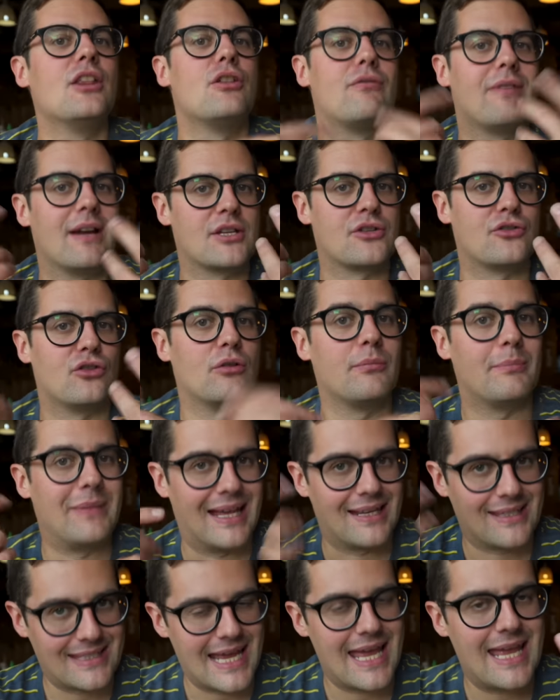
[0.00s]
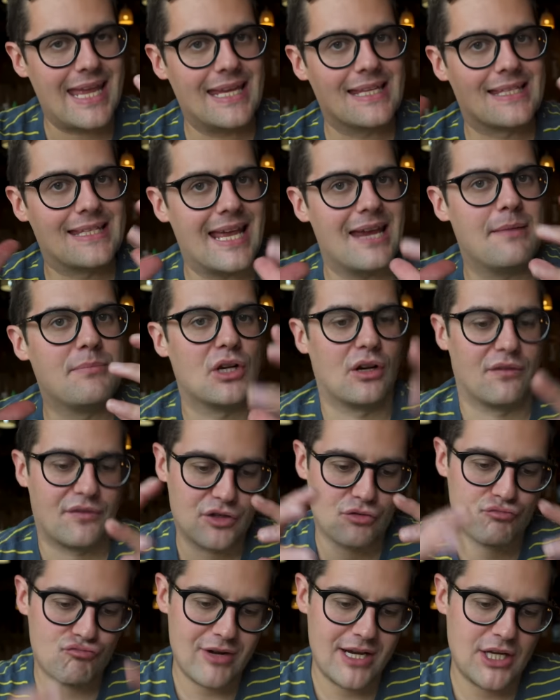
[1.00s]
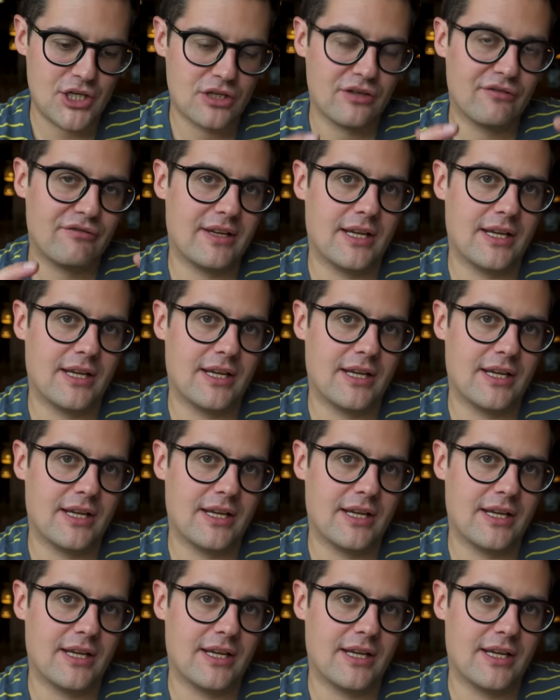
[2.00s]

the restaurant, Mien Tay, is named after the region of